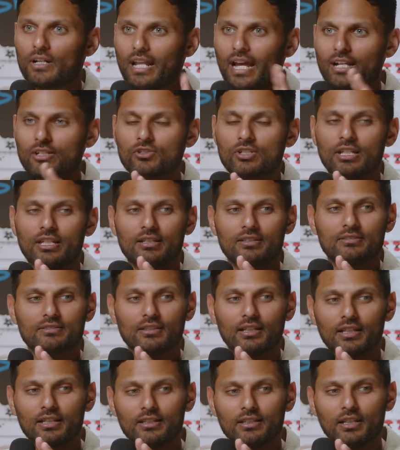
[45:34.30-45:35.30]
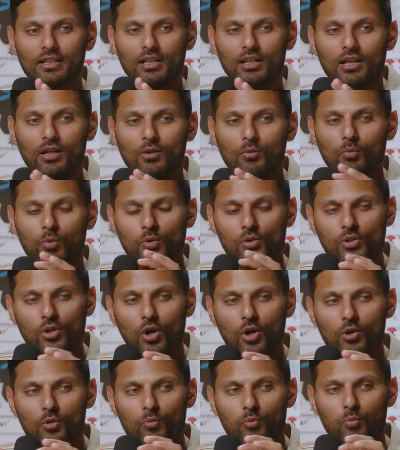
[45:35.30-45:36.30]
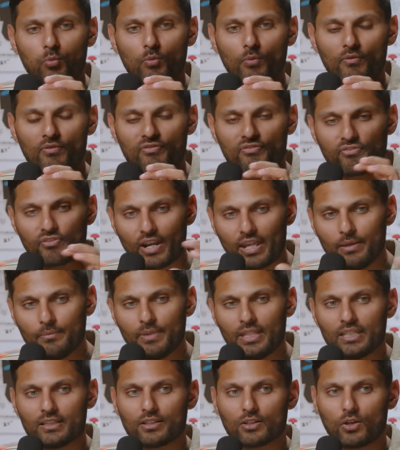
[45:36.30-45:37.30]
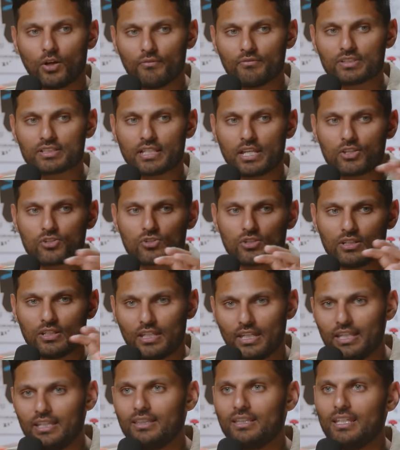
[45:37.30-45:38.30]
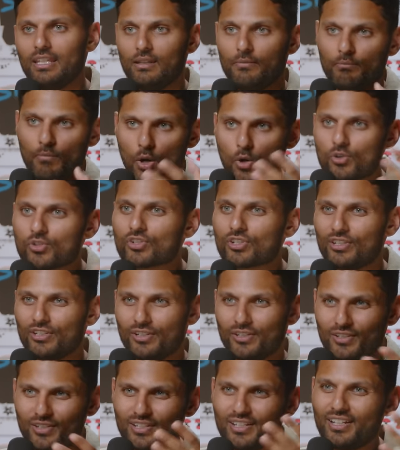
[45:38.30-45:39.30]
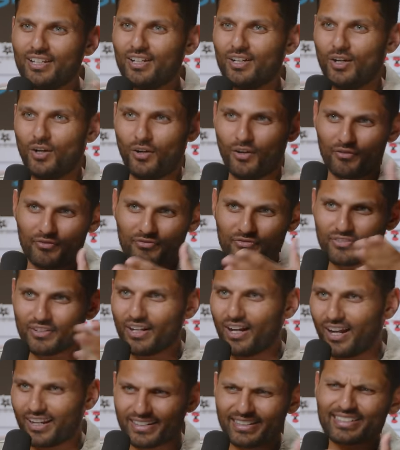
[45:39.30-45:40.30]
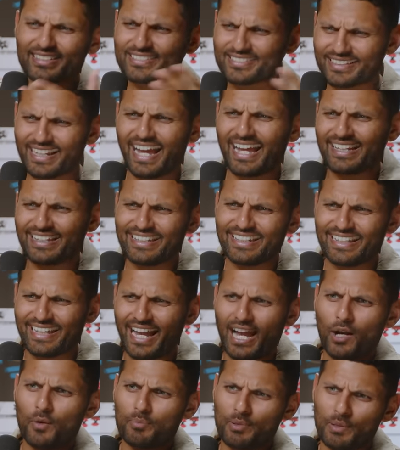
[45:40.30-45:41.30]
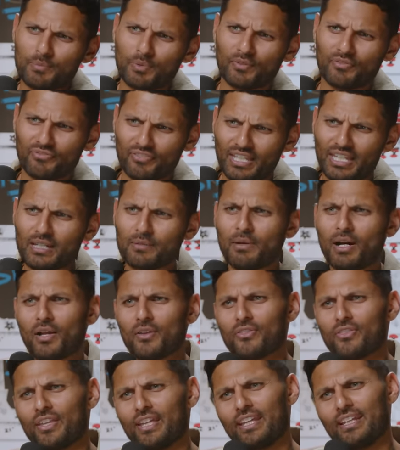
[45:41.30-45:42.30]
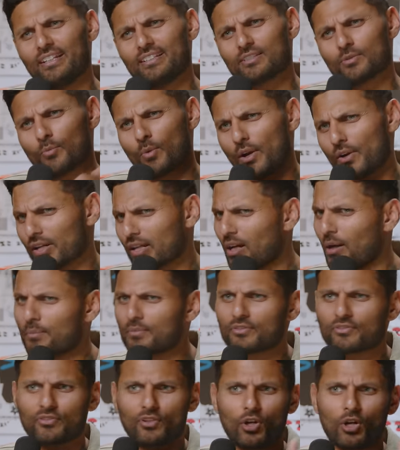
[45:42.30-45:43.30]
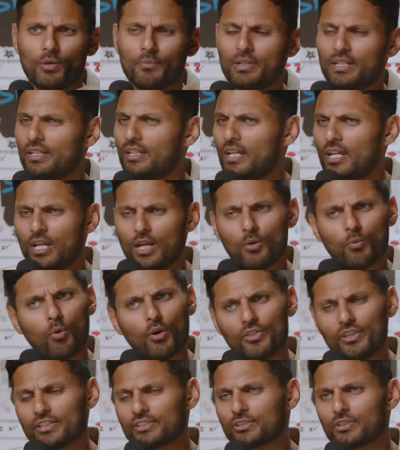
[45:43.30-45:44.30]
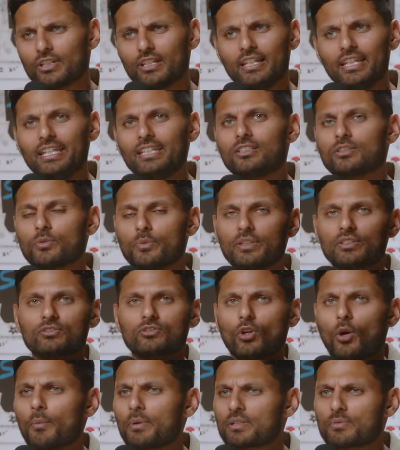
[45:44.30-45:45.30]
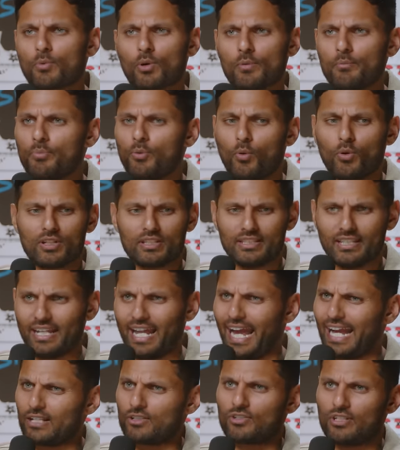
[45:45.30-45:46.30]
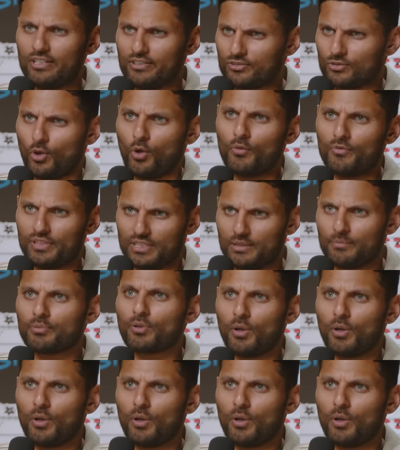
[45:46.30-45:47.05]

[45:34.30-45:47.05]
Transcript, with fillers: And actually it's like, well, no, framing the conversation in the emotion of understanding how people feel about things and where it comes from and what this could lead to is so much more important than actually solving the